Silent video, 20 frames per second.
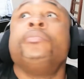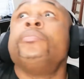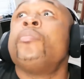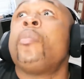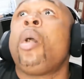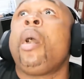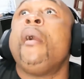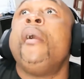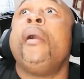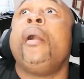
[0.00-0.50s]

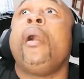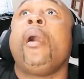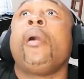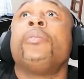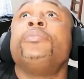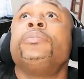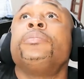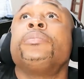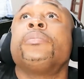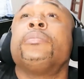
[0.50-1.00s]
Oh, we'll
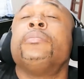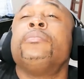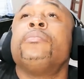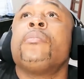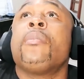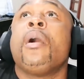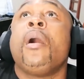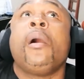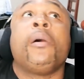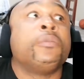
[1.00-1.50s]
just tell people
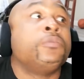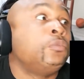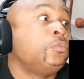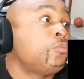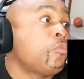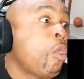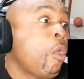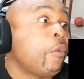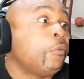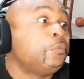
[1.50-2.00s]
you walked
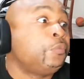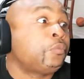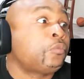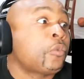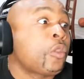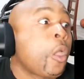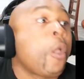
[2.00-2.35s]
into a door.